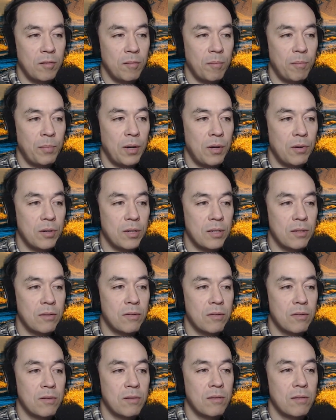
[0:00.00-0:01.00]

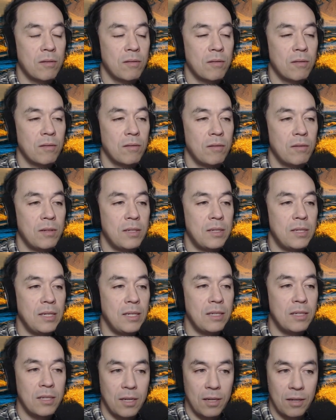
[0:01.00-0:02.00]
bonus
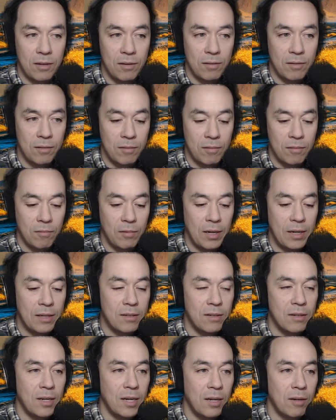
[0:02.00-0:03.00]
detail, right?
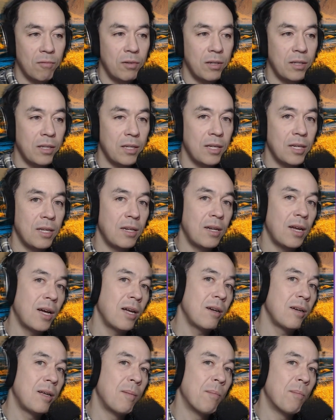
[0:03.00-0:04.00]
It's not
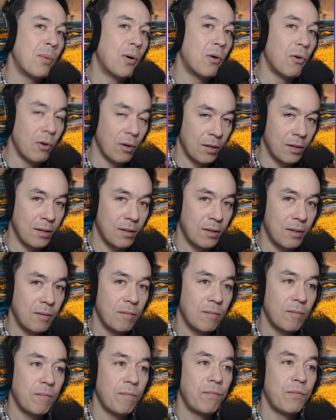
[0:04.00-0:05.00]
important
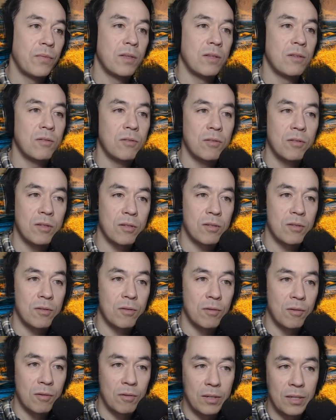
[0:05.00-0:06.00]
to the
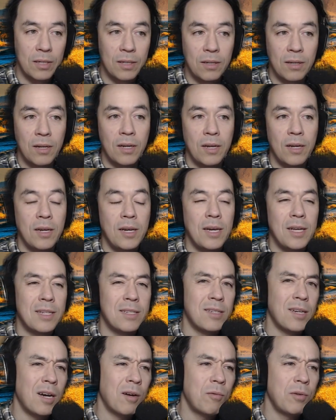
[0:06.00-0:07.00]
story.
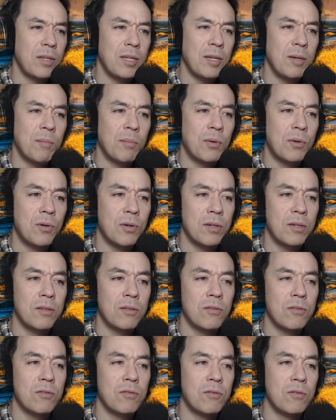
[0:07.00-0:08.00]
It's not really
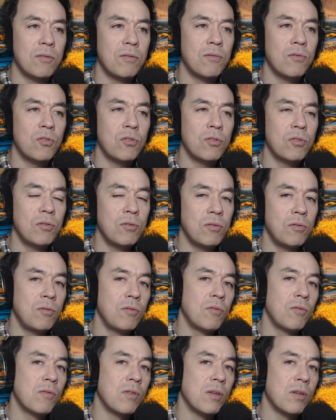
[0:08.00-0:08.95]
important to the